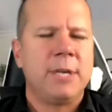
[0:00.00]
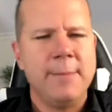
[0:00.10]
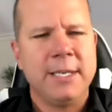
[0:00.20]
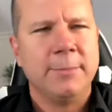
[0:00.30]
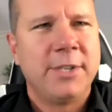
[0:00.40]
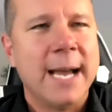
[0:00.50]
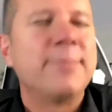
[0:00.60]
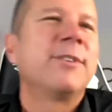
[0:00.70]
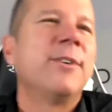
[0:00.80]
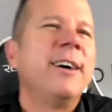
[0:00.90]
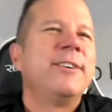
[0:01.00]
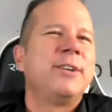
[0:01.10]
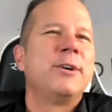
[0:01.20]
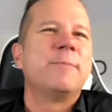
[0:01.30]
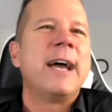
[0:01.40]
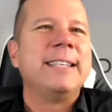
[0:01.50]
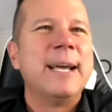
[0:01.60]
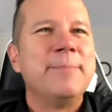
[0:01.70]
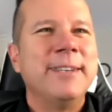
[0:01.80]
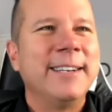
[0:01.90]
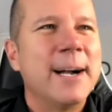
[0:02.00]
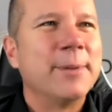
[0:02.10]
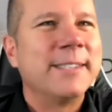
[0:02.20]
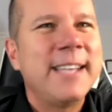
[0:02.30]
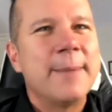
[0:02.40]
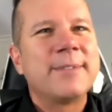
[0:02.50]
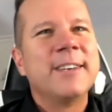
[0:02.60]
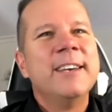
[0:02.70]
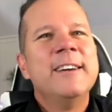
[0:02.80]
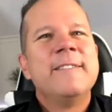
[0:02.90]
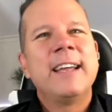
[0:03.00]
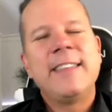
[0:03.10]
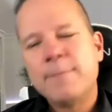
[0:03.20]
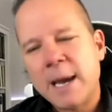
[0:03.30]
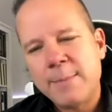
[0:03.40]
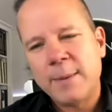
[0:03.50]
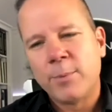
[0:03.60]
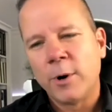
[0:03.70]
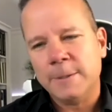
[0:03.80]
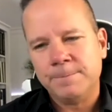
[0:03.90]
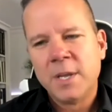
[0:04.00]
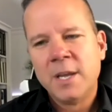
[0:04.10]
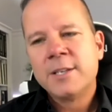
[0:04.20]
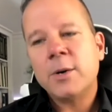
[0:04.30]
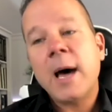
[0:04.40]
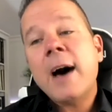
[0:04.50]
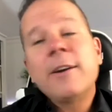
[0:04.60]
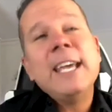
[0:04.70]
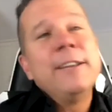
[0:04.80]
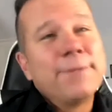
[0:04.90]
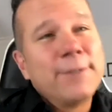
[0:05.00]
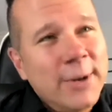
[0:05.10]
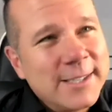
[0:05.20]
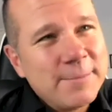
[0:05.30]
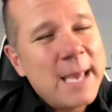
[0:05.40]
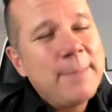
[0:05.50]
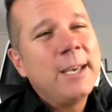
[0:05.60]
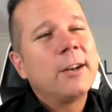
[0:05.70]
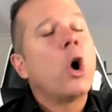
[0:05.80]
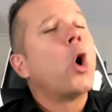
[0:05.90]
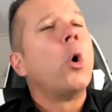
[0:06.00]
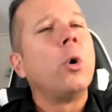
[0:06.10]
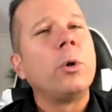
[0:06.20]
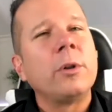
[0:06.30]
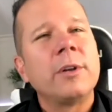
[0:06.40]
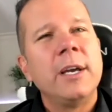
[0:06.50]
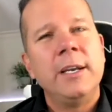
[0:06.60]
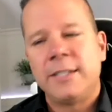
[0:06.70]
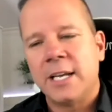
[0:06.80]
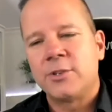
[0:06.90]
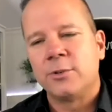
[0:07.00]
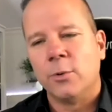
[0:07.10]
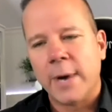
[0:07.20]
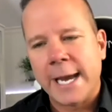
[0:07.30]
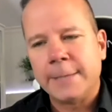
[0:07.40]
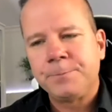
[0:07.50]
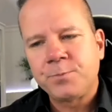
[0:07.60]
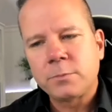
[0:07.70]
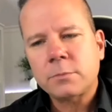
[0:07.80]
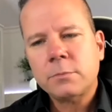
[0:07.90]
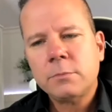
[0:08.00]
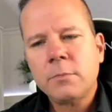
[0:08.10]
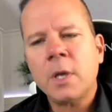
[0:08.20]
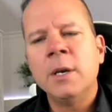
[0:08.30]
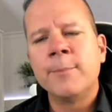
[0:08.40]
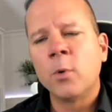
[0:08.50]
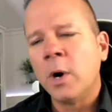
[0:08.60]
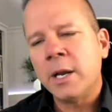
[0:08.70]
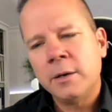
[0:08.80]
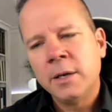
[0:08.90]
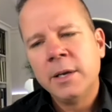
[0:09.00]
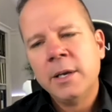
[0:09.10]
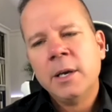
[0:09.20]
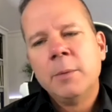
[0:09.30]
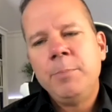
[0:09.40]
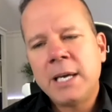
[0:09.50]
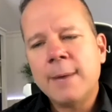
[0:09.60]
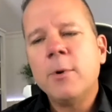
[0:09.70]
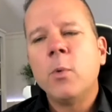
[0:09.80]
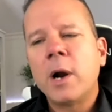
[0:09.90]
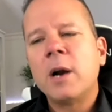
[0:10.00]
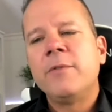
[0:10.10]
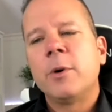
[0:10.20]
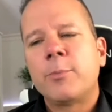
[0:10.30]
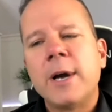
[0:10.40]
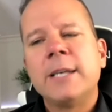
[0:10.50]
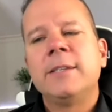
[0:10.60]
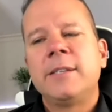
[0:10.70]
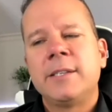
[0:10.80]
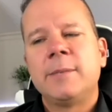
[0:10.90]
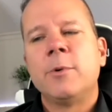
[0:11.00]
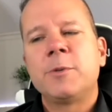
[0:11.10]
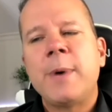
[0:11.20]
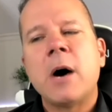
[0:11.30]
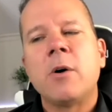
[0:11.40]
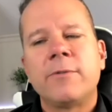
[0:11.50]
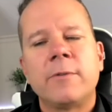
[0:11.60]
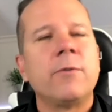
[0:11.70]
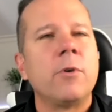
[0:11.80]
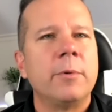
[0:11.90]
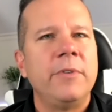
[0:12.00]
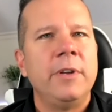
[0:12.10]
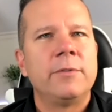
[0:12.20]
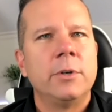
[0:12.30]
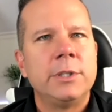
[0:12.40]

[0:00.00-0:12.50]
steps. So here's my attempt at a couple of steps that I think might be important. So how to influence, maybe in a whole and intentional way. Number one, become aware of your presence as the most powerful form of influence.